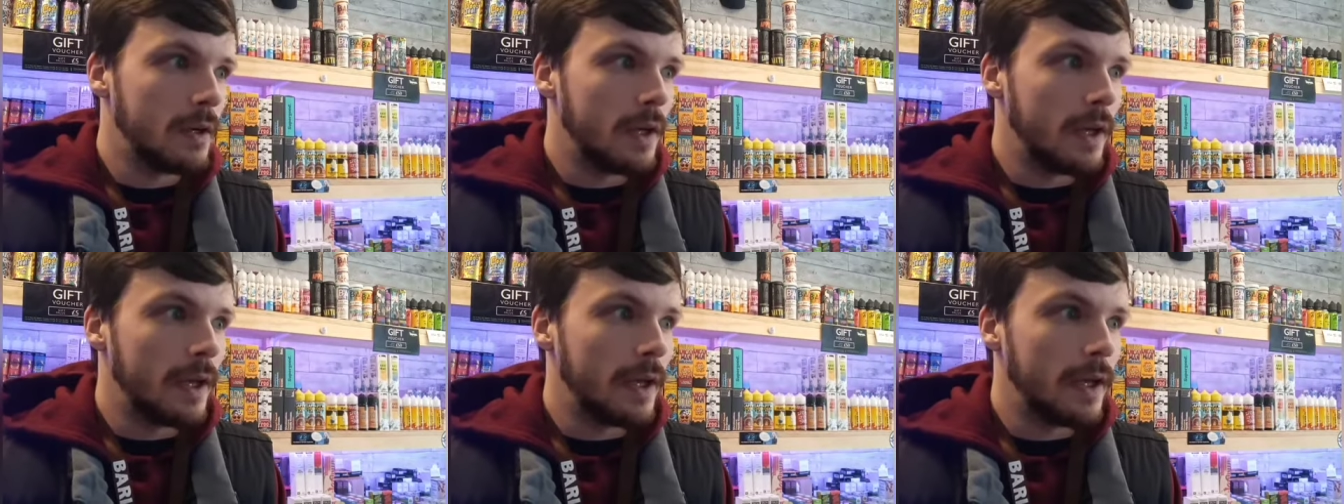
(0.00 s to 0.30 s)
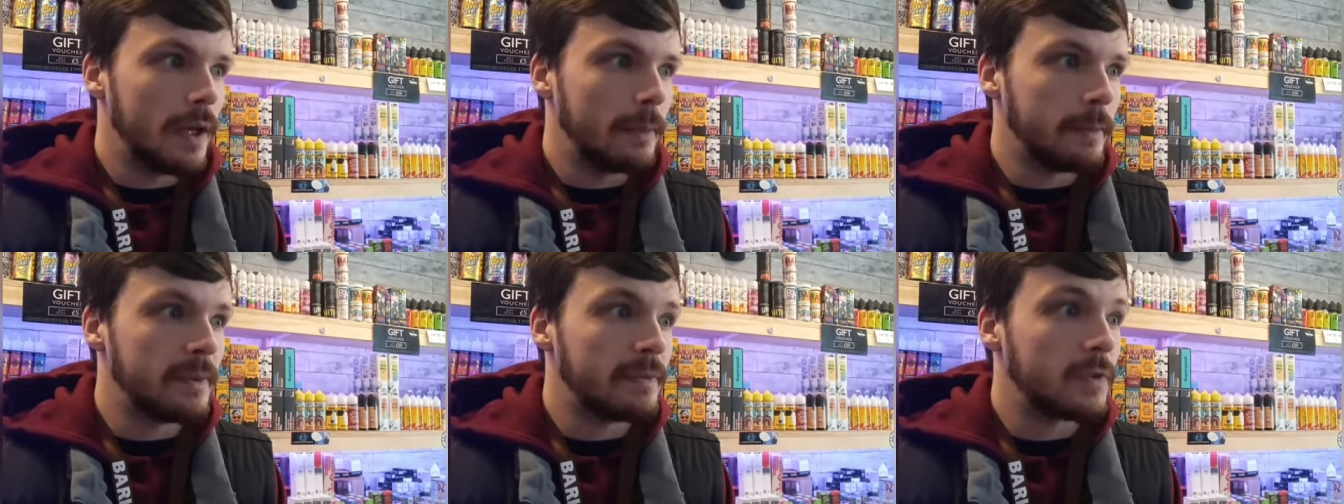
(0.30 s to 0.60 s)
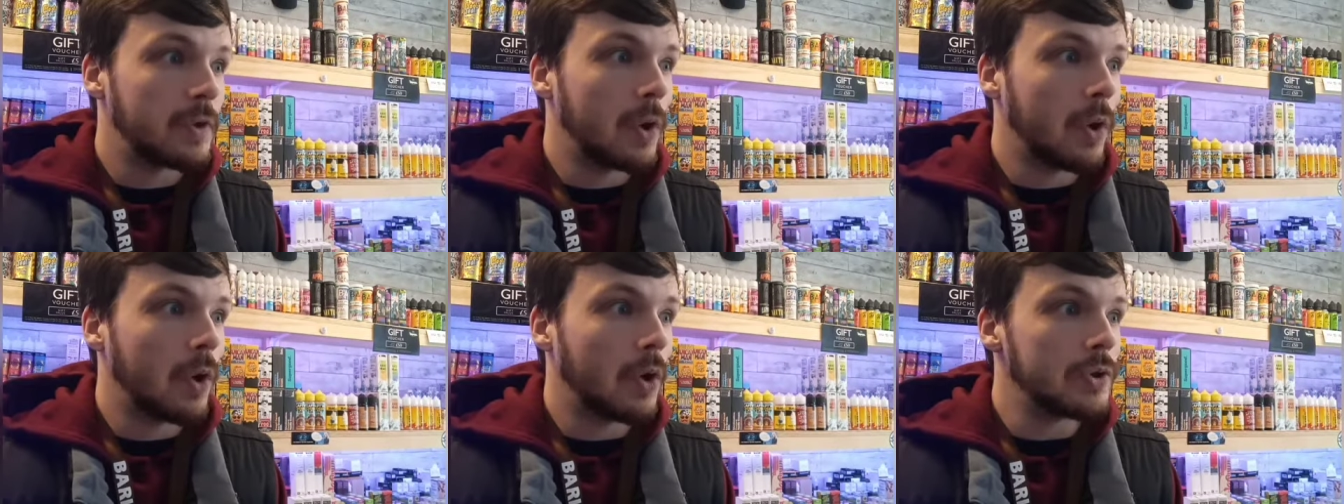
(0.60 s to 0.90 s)
Uh, we've
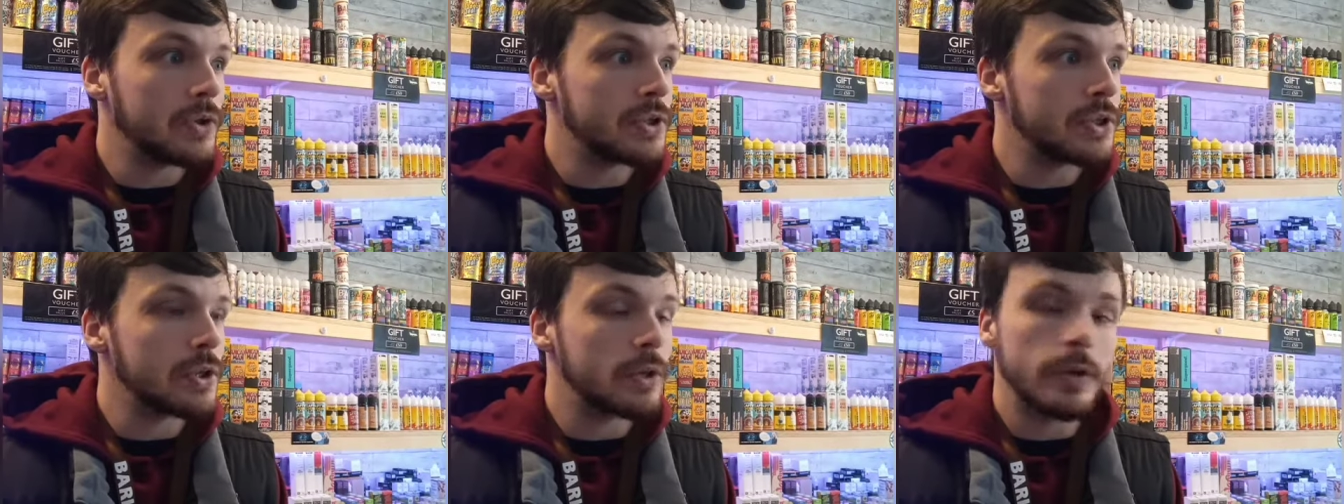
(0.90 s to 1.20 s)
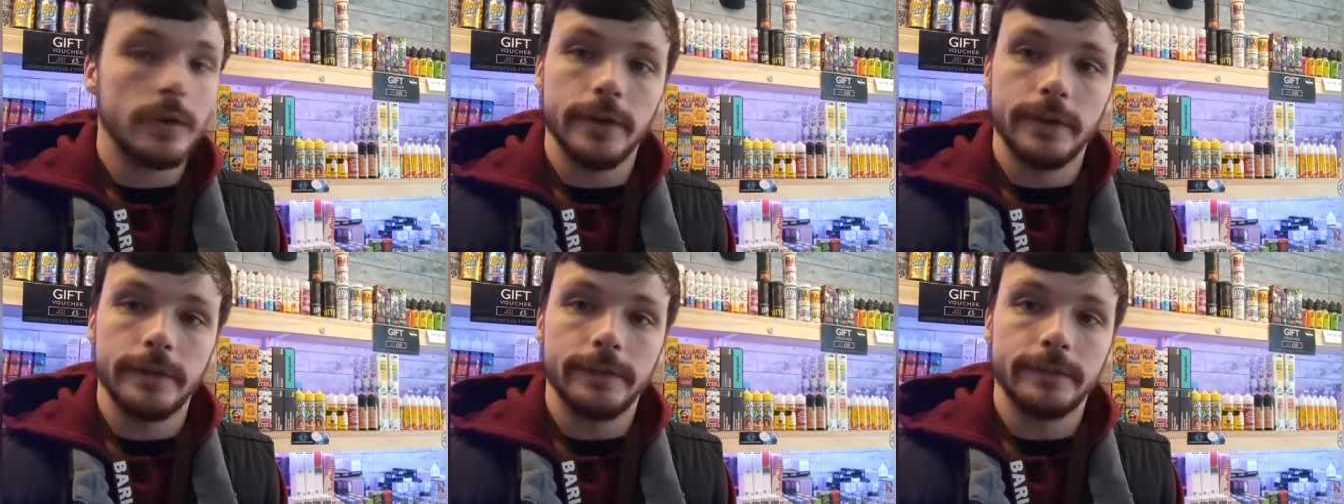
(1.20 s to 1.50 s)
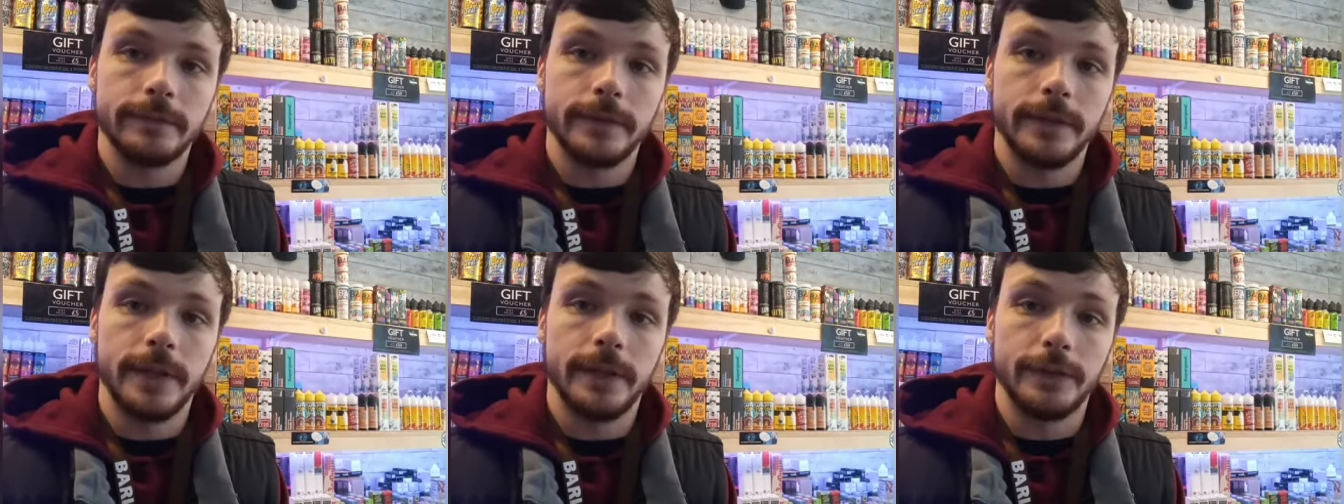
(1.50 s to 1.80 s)
got,
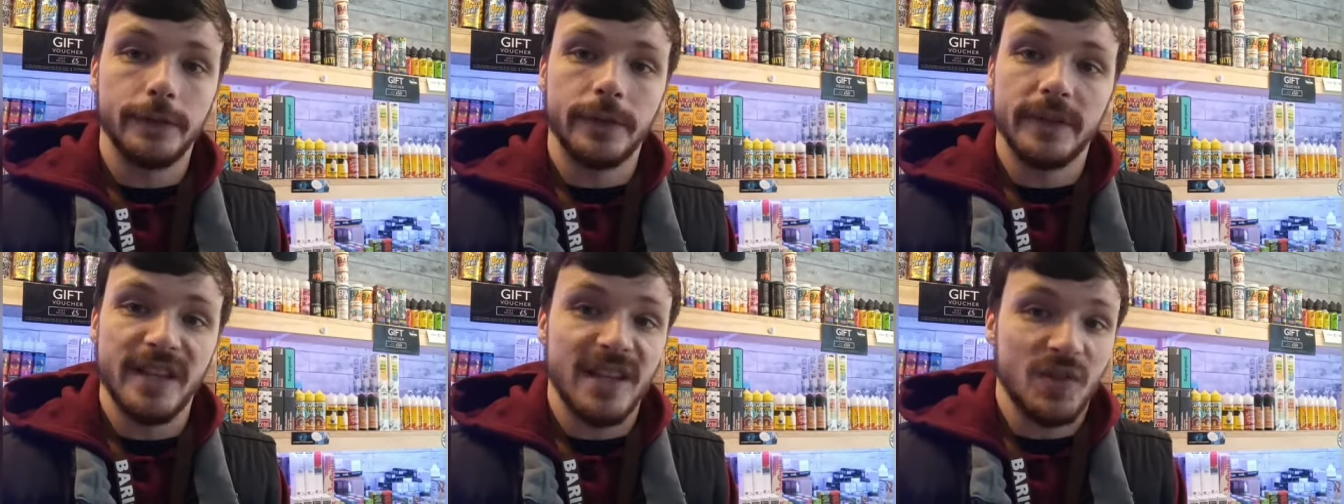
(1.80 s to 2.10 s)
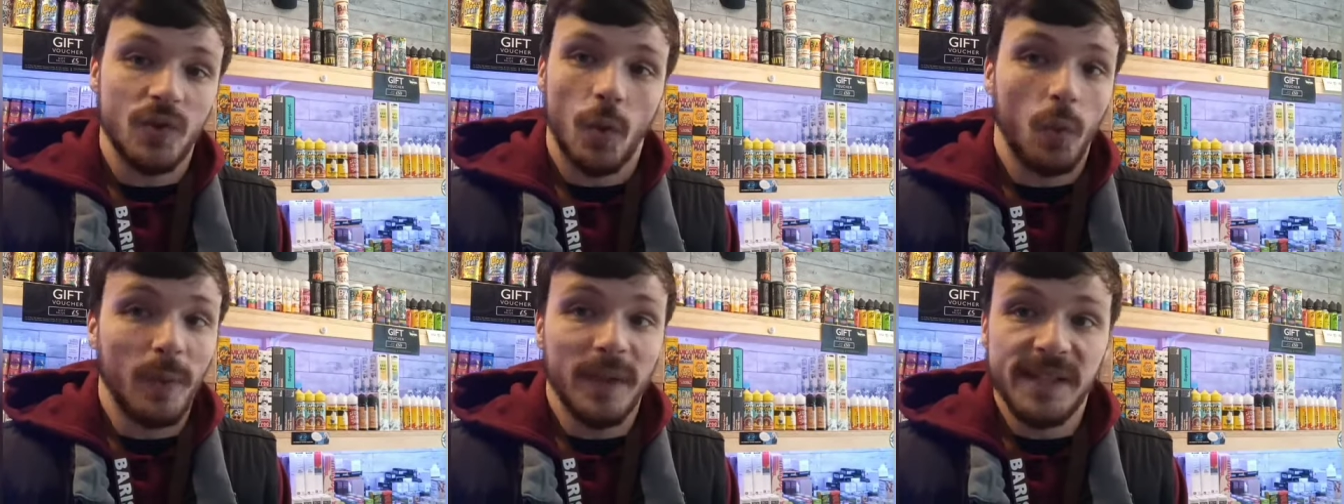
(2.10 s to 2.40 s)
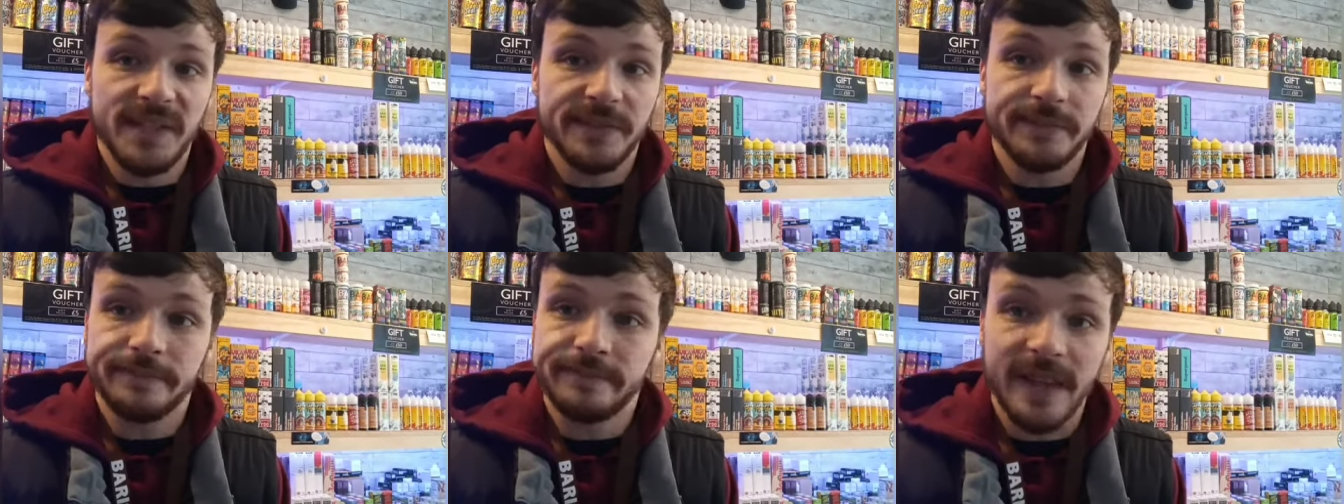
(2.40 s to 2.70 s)
uh, as
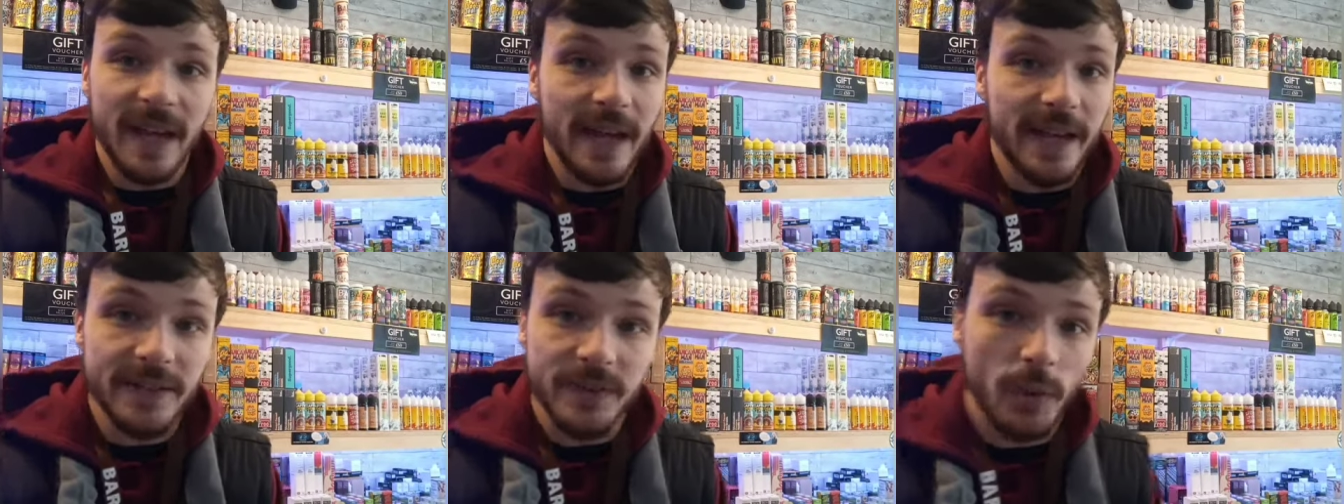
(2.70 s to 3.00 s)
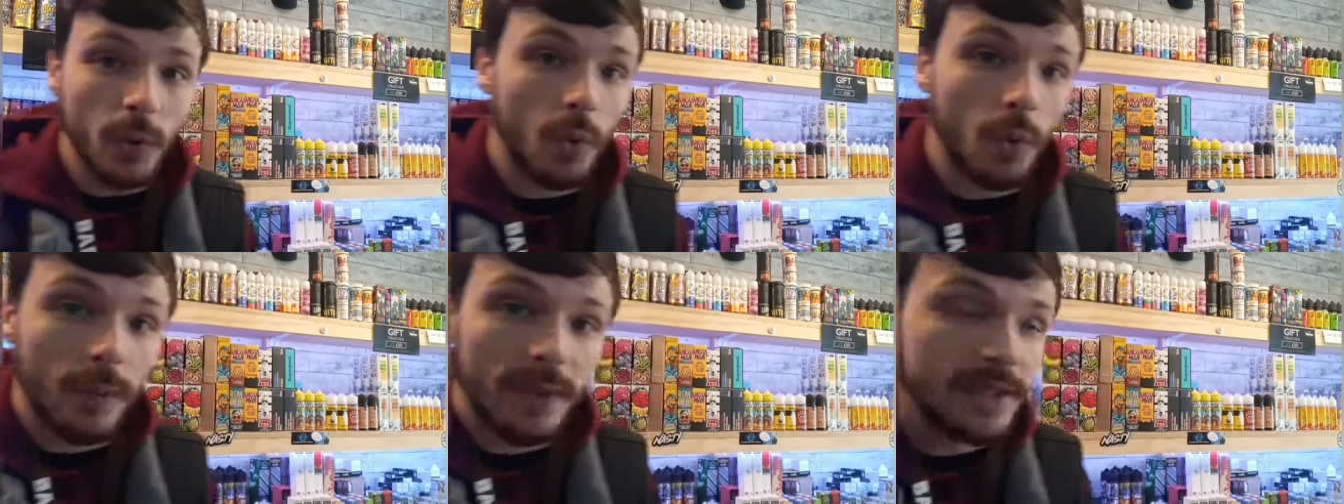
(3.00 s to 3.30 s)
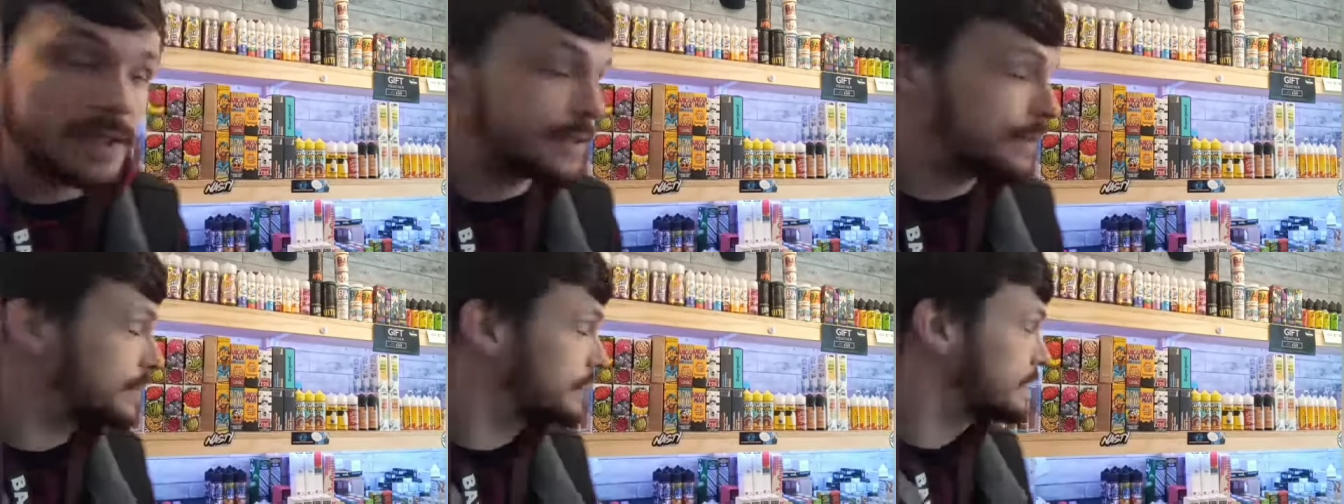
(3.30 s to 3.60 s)
always, as
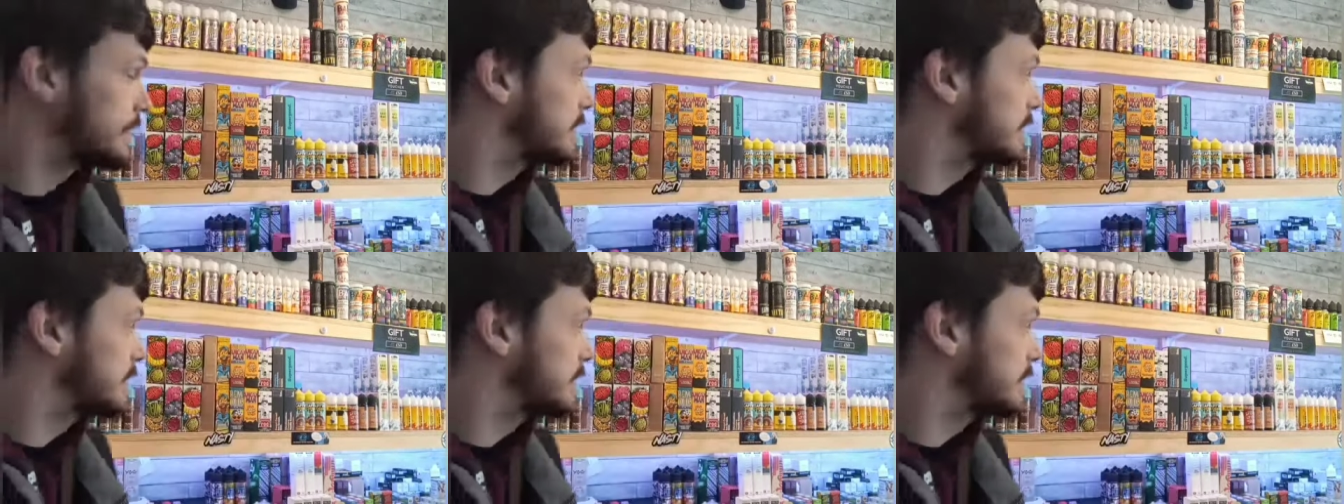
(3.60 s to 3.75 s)
always,